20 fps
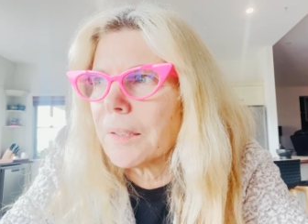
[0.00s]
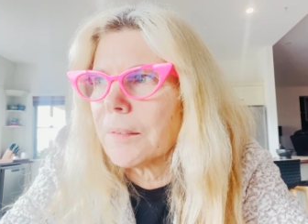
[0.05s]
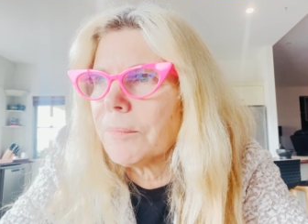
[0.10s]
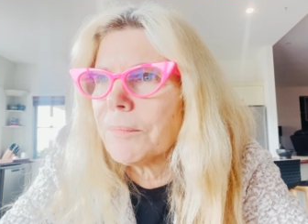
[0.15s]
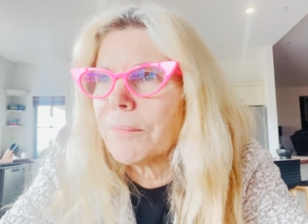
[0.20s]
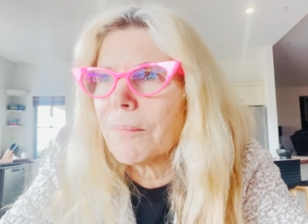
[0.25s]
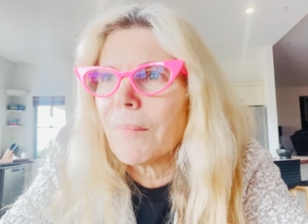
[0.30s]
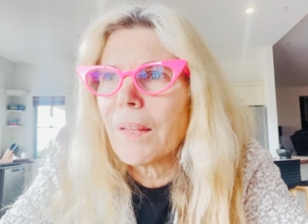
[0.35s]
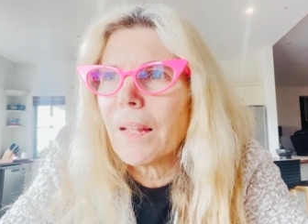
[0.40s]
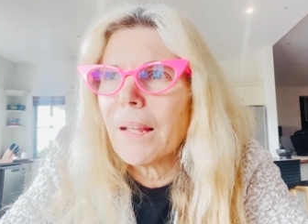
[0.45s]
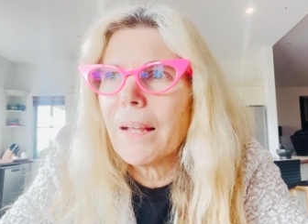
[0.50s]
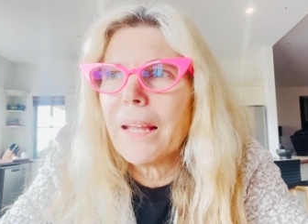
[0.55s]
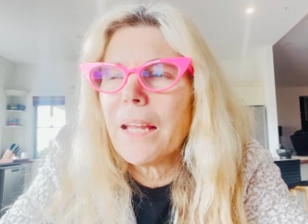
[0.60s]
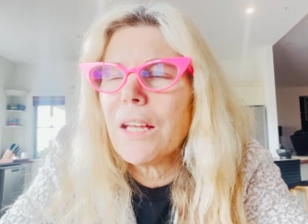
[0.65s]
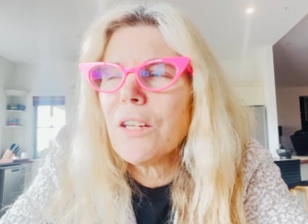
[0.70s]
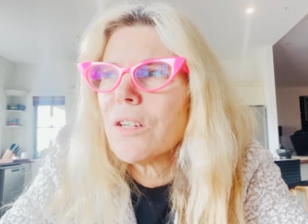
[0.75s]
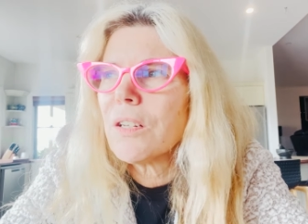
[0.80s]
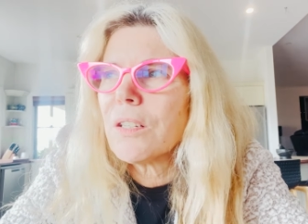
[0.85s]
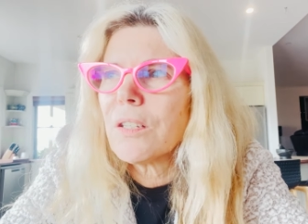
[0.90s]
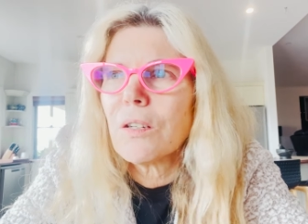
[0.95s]
And
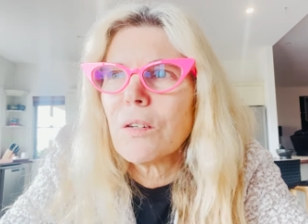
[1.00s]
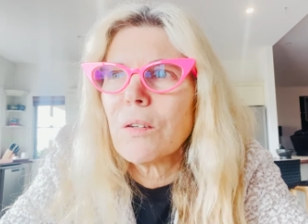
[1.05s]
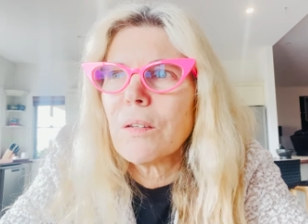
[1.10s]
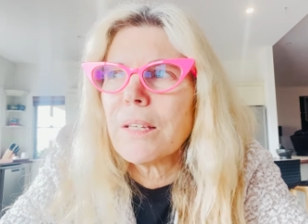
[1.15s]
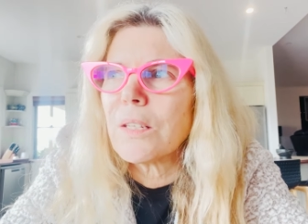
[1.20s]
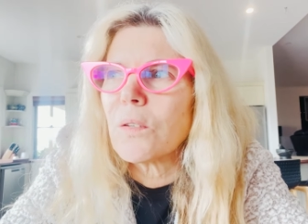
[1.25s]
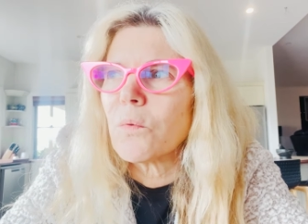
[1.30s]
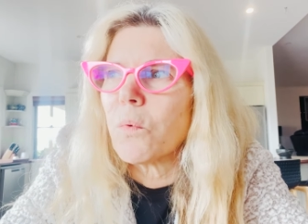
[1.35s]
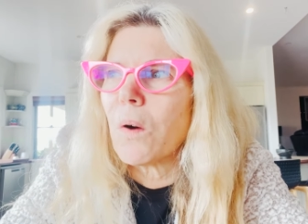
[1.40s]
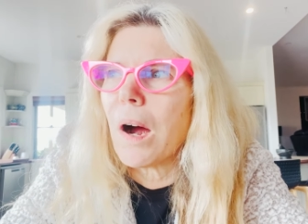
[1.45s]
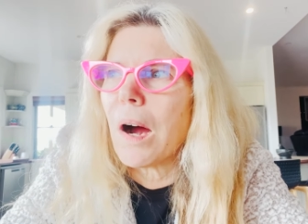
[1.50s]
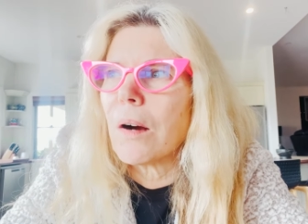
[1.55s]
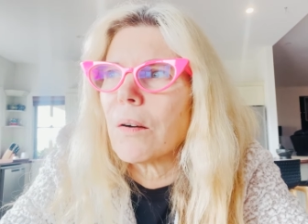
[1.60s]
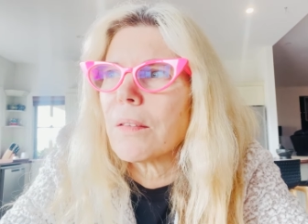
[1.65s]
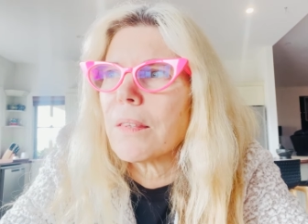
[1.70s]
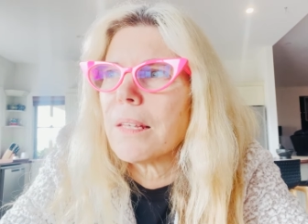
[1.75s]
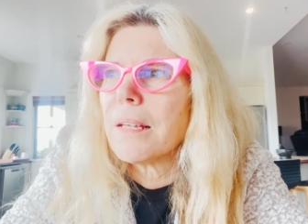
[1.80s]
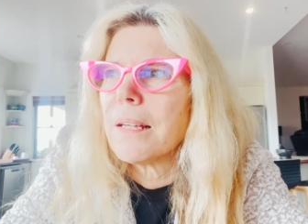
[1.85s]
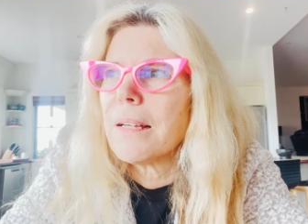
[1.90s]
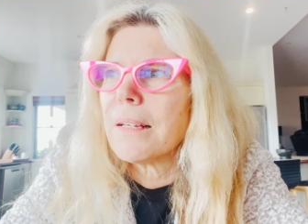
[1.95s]
he'd just do these wild
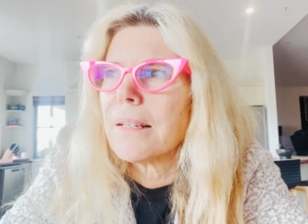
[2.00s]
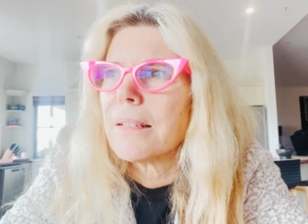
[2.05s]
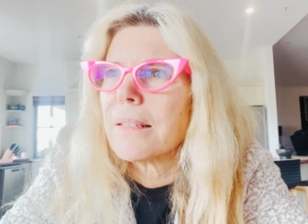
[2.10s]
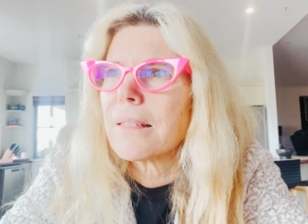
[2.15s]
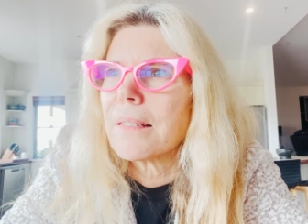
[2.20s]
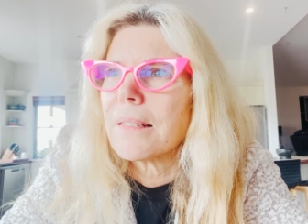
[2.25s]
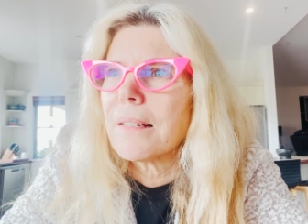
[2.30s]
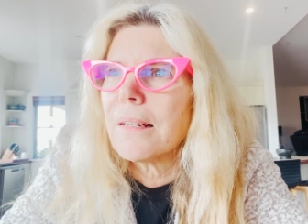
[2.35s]
things.